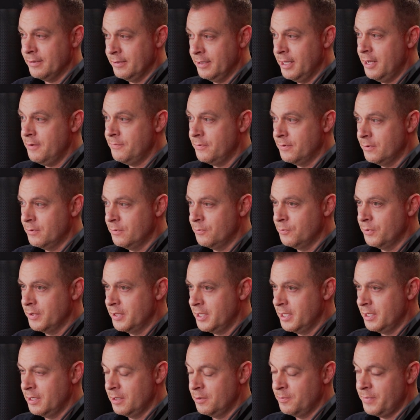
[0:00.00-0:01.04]
that level
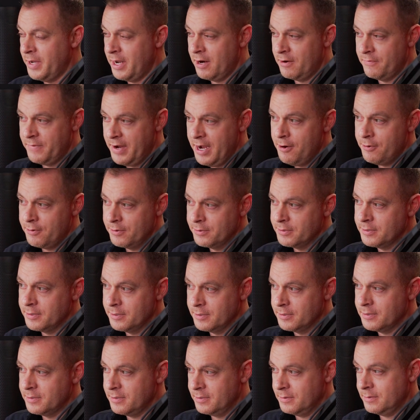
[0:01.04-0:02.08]
within a matter of
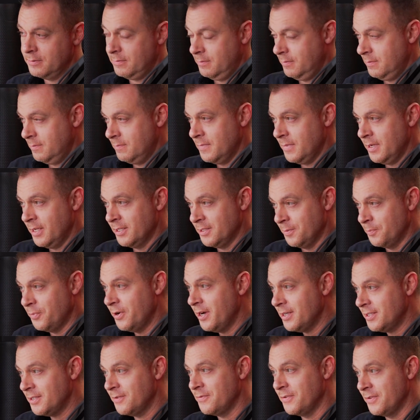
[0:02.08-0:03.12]
hours is
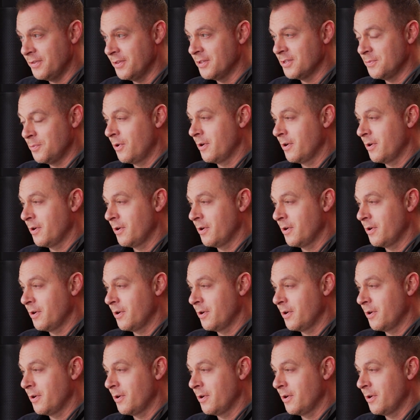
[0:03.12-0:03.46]
impressive in